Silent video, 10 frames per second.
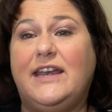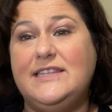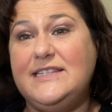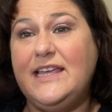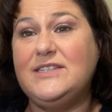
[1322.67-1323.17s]

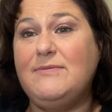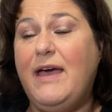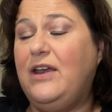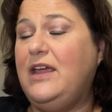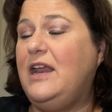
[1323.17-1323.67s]
details
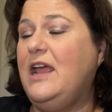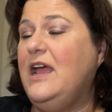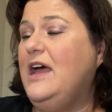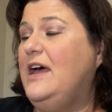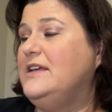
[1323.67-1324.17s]
about it
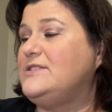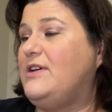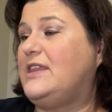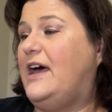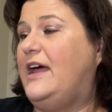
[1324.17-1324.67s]
so i
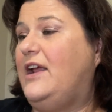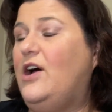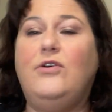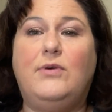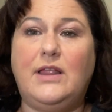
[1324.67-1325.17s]
thought
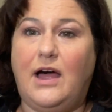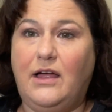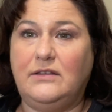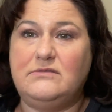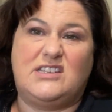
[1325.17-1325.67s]
oh well
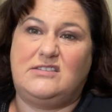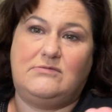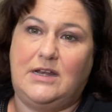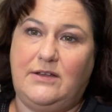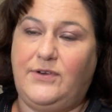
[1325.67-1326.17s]
i'll just
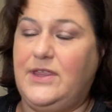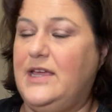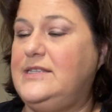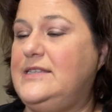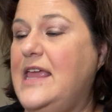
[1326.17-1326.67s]
read it for
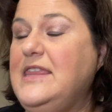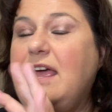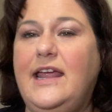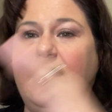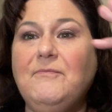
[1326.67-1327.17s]
this and
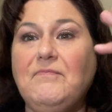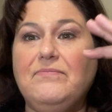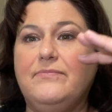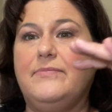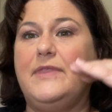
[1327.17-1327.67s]
then
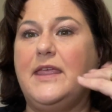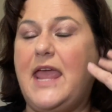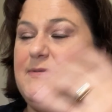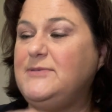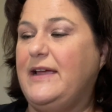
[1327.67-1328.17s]
it
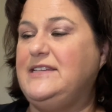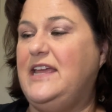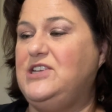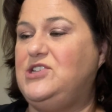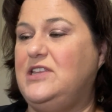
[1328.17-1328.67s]
came to my
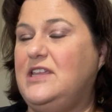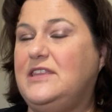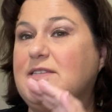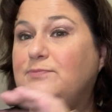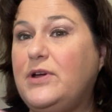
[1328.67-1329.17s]
attention that
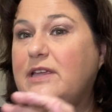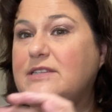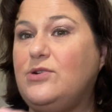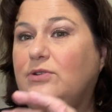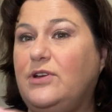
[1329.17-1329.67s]
this book is
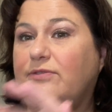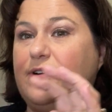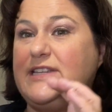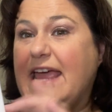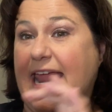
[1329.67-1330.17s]
told over
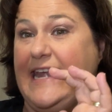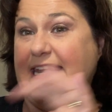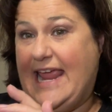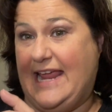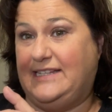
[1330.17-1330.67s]
10
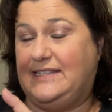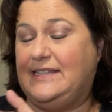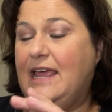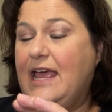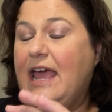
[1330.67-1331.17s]
days
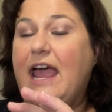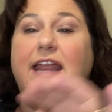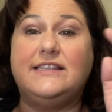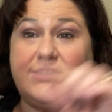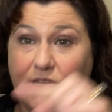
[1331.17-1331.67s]
and
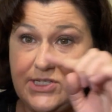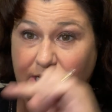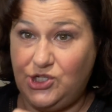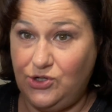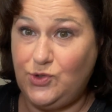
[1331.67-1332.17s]
it starts on
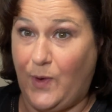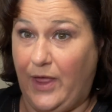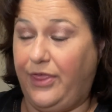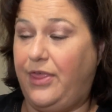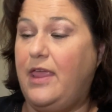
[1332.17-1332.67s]
june 12th